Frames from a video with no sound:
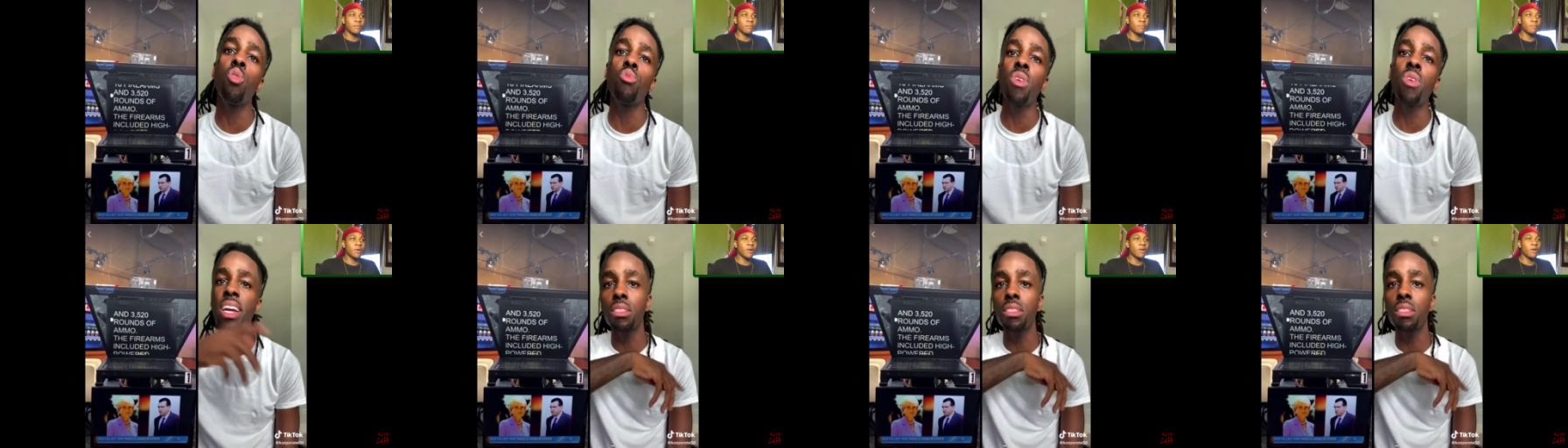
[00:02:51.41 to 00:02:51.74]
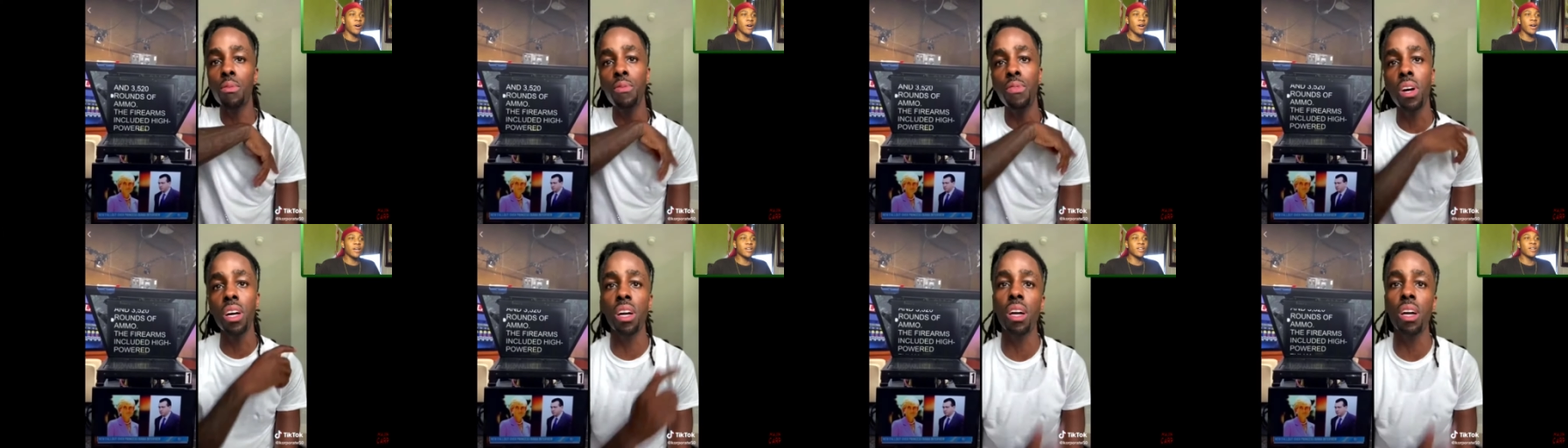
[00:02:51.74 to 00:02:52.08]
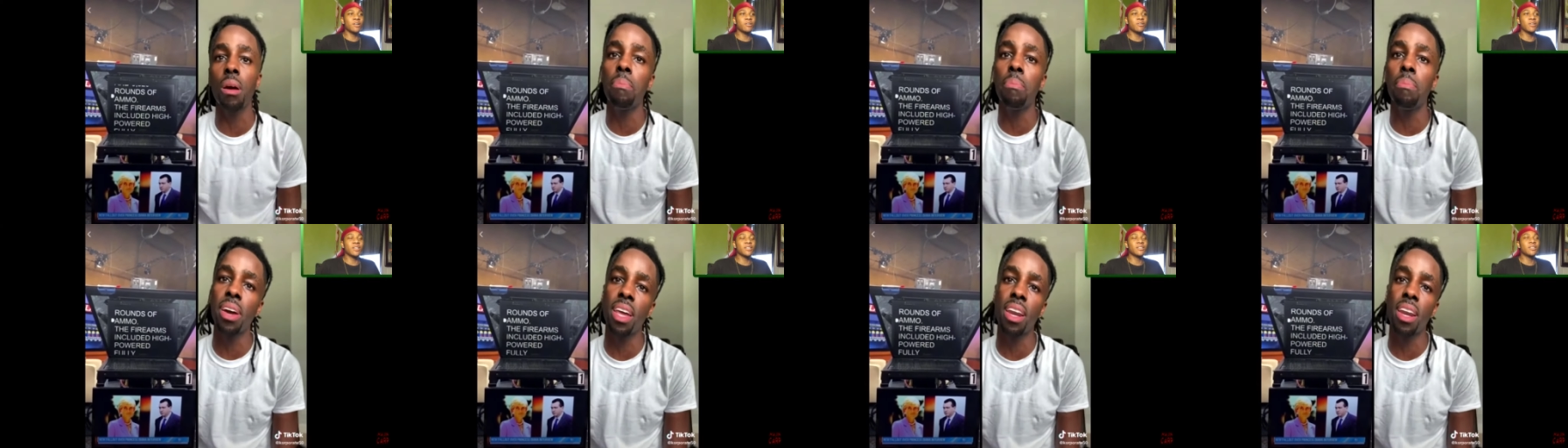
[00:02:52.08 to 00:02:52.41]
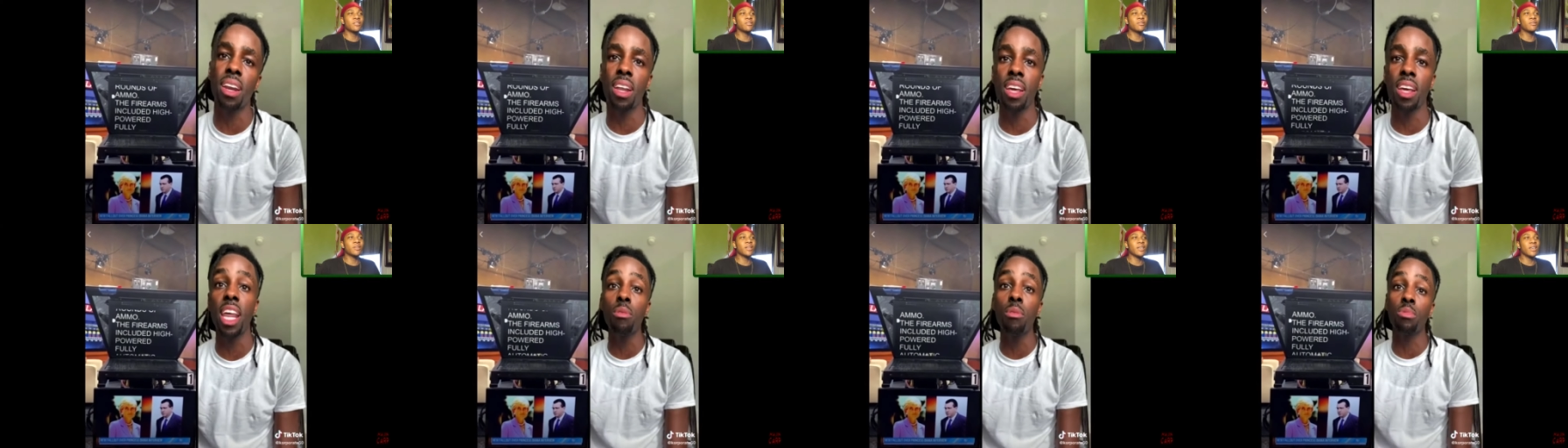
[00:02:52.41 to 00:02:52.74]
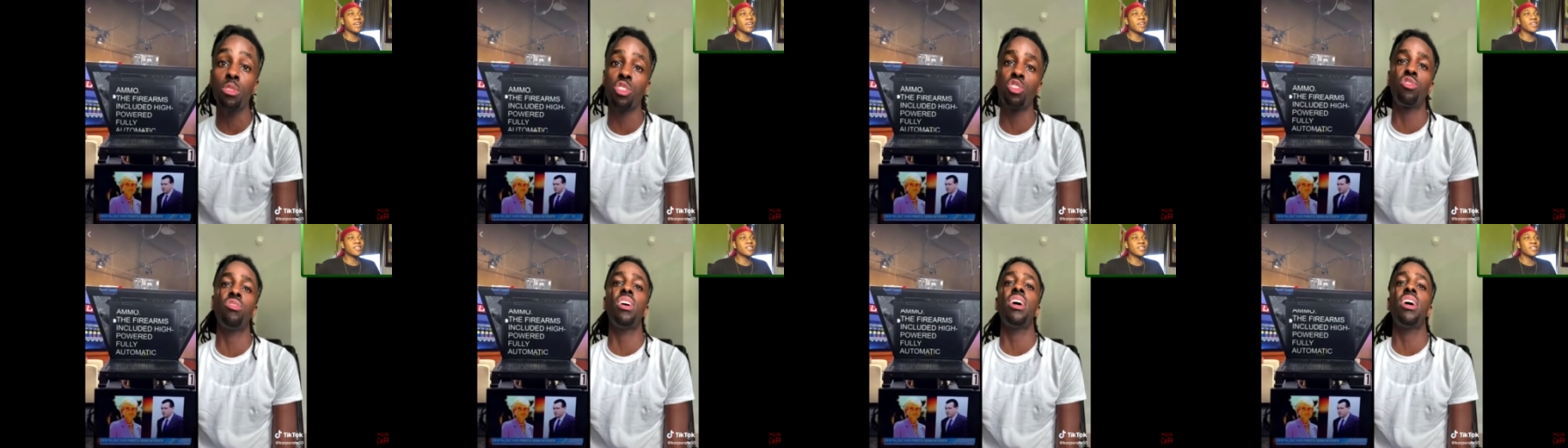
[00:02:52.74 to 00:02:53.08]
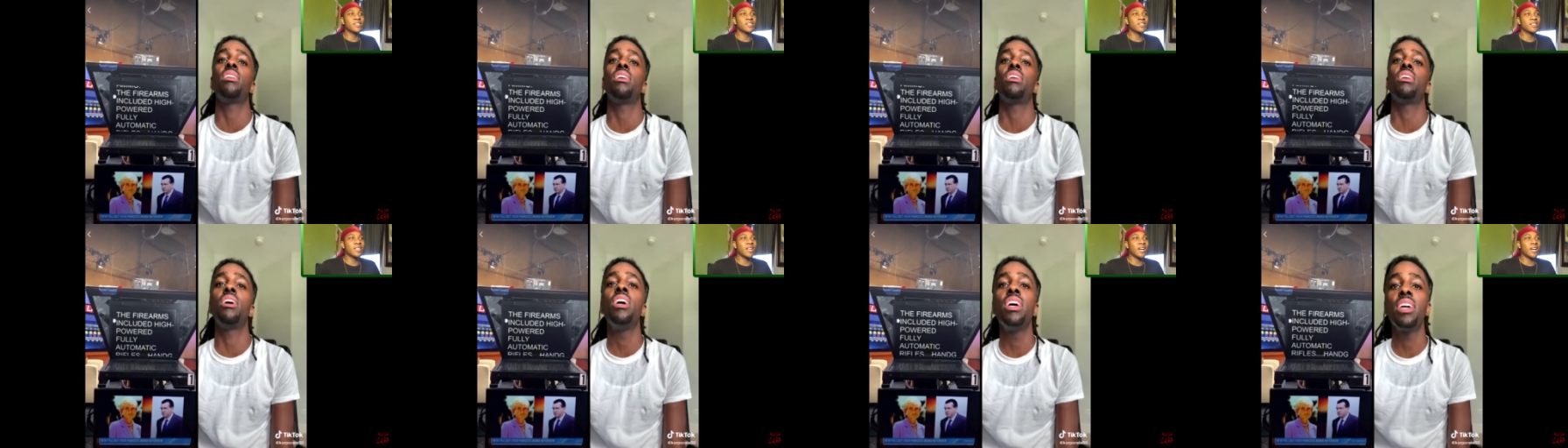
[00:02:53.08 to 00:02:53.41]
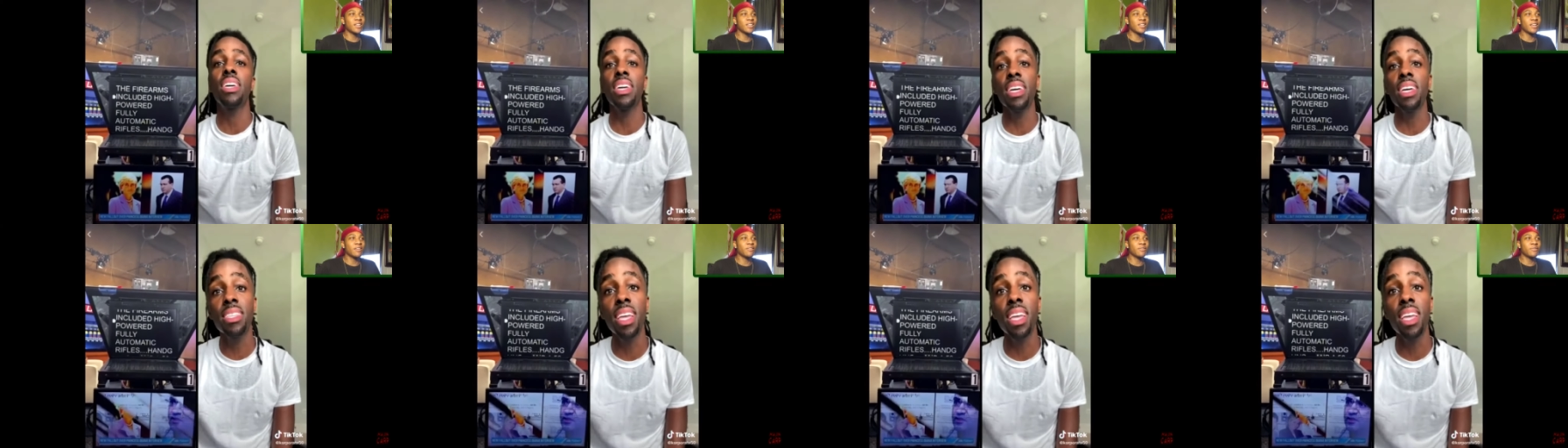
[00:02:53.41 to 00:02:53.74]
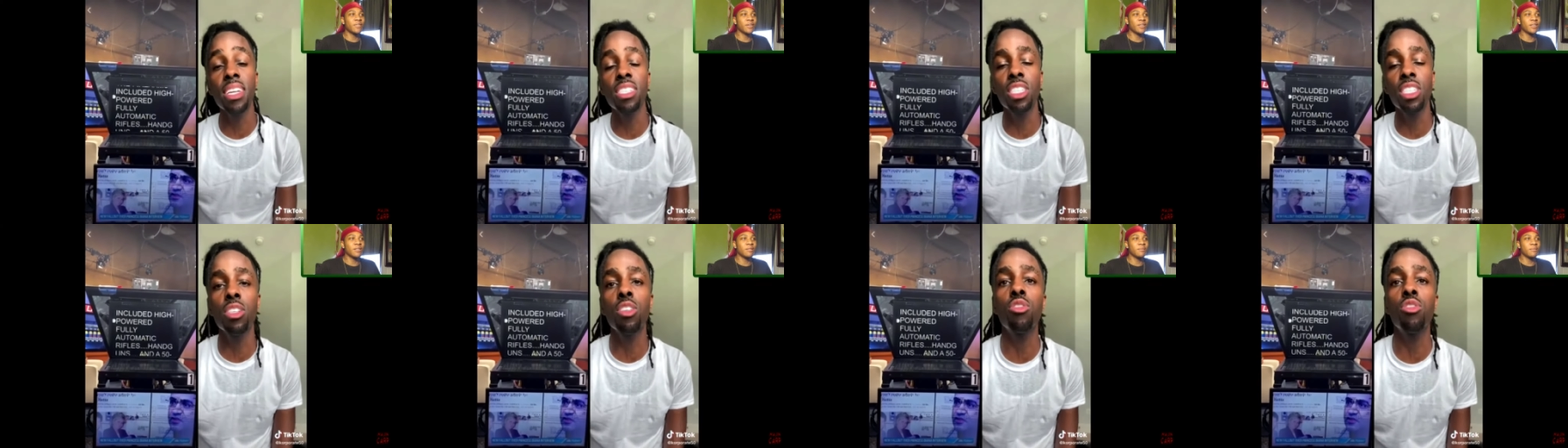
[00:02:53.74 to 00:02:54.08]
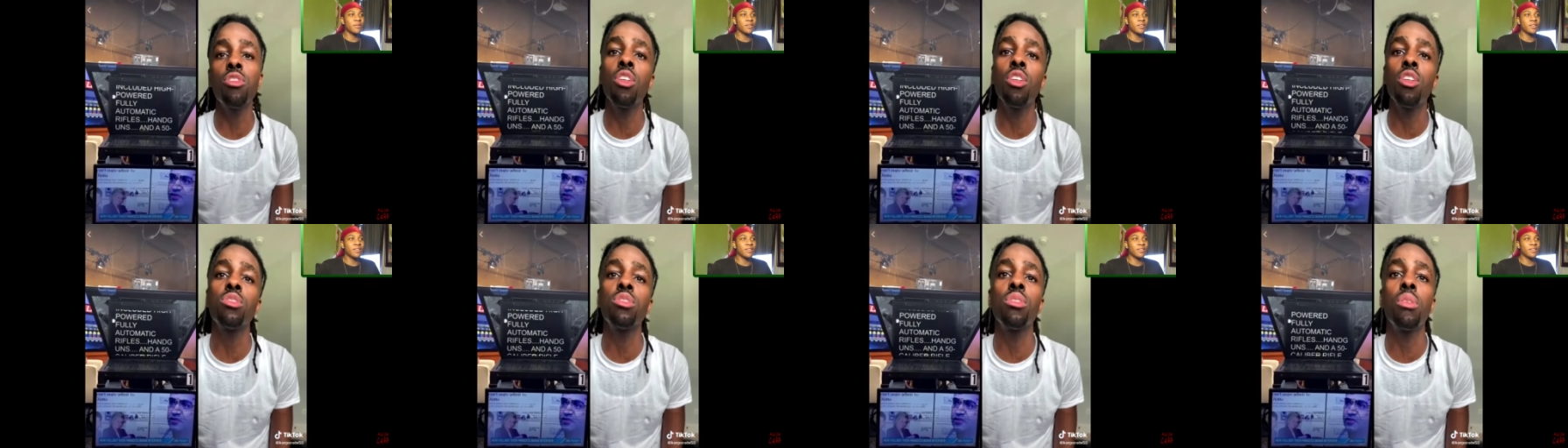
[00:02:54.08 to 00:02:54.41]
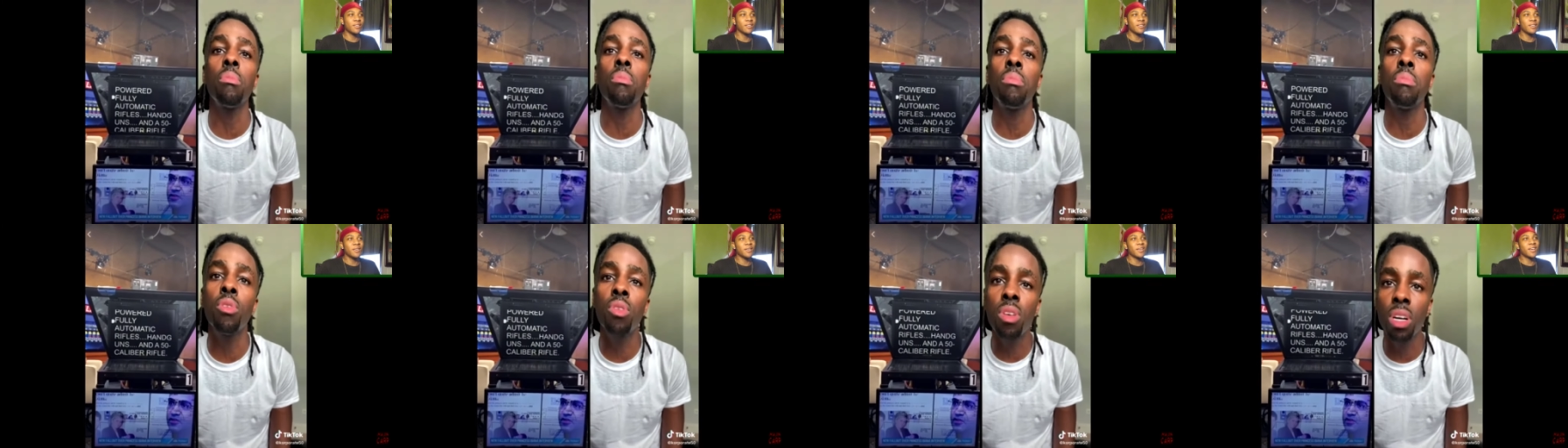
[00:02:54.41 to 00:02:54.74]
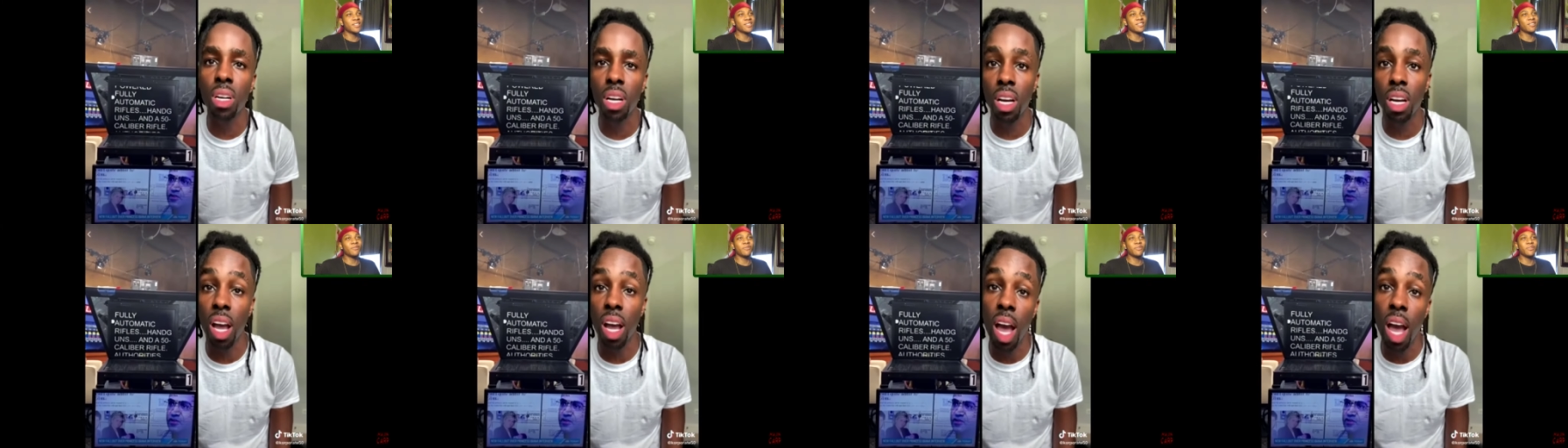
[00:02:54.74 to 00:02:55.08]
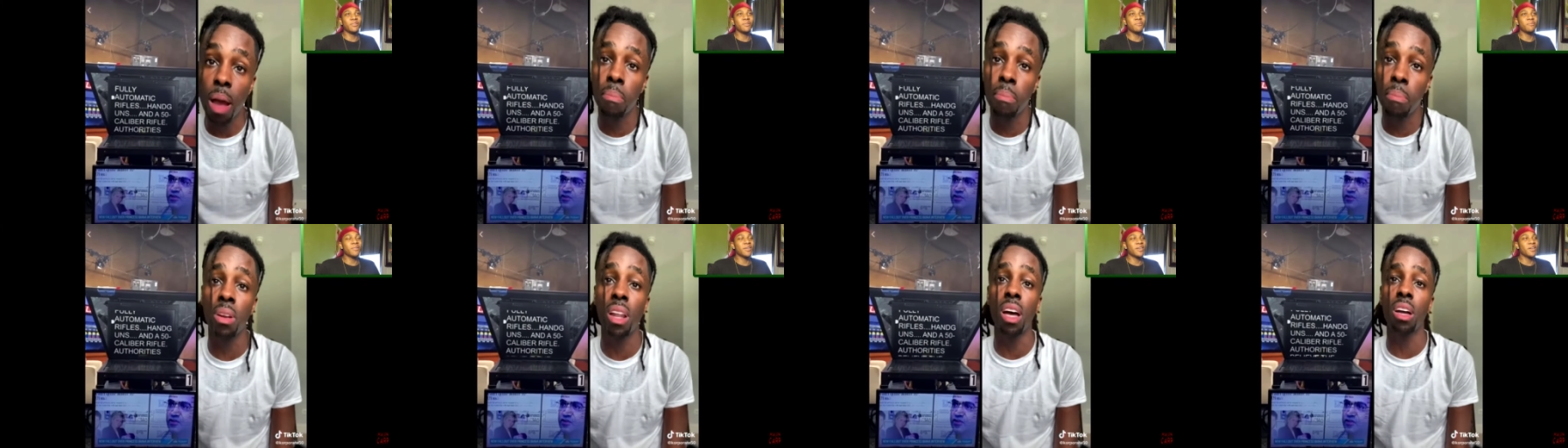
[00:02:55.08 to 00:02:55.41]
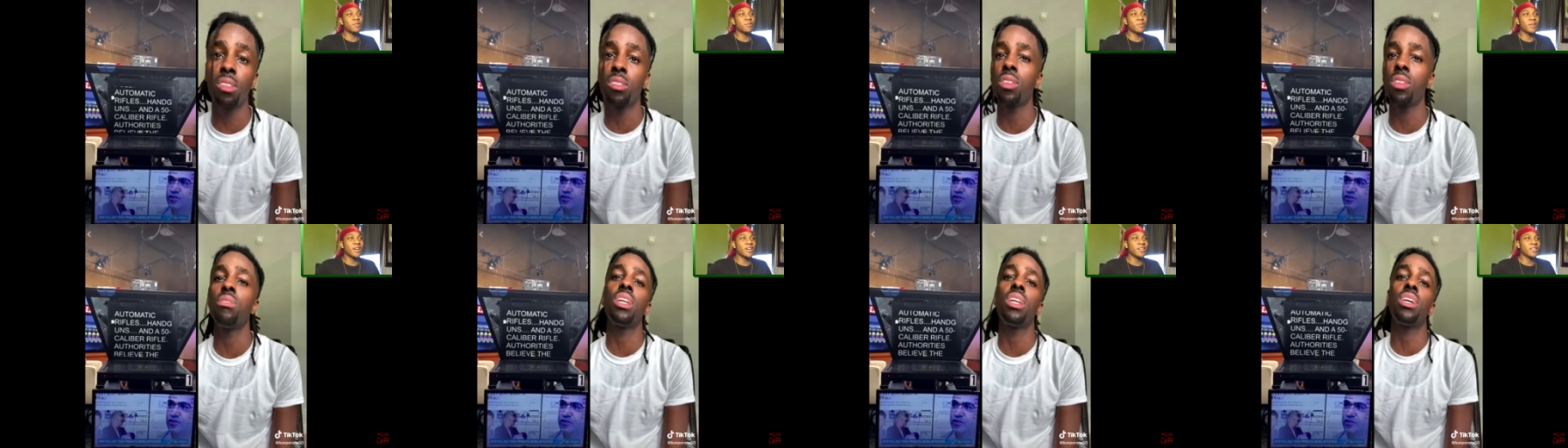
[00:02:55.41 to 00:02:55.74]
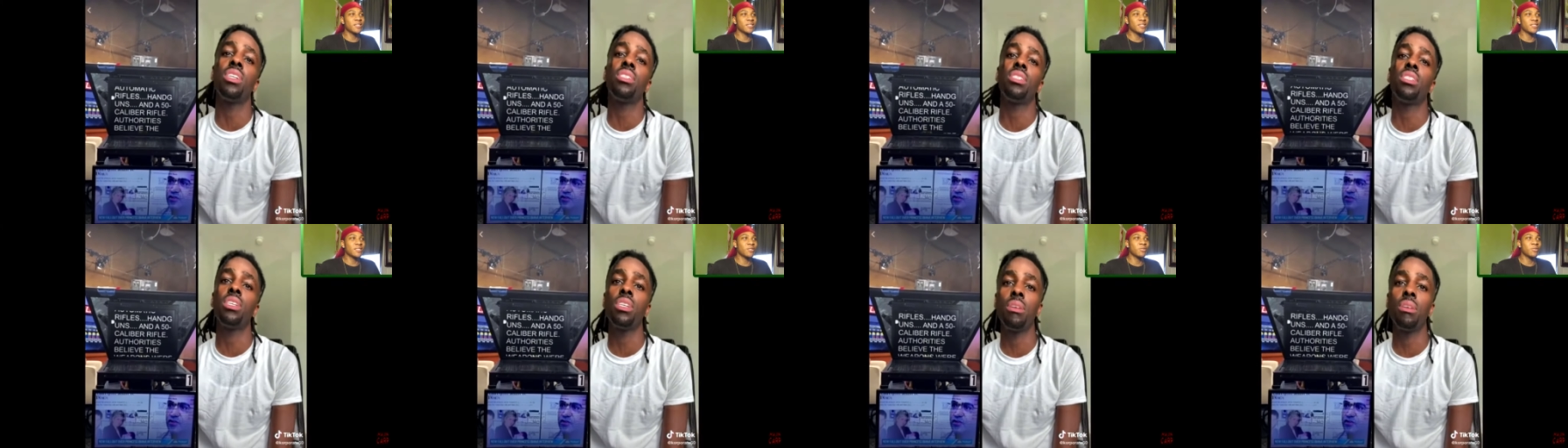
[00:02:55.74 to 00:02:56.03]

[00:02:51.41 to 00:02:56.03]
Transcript: Bro, I already know who this dude is, and it's not that funny to me because I'm from the Midwest.